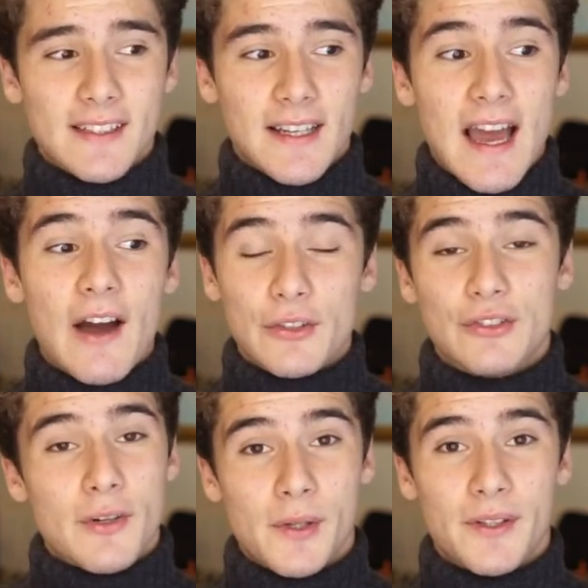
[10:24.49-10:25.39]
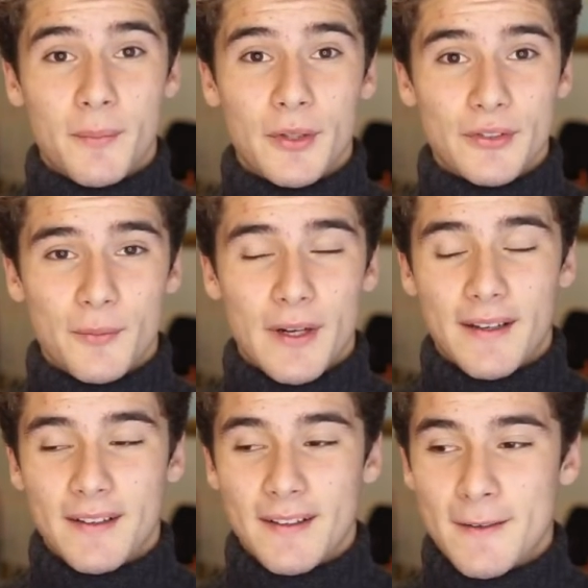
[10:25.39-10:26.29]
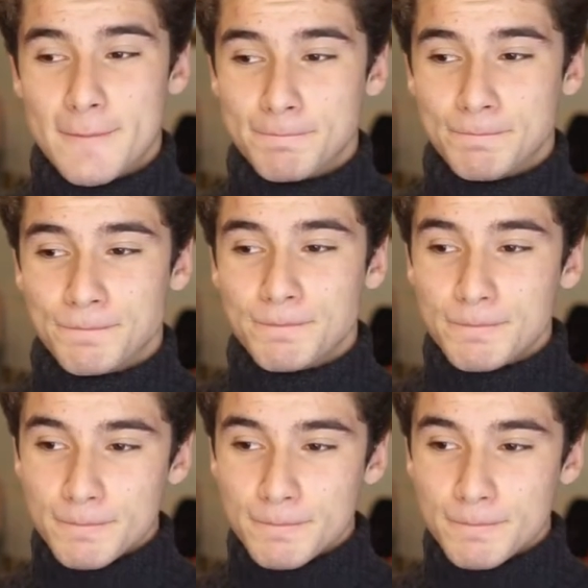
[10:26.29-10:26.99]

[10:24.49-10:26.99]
to like how you start building a personal brand.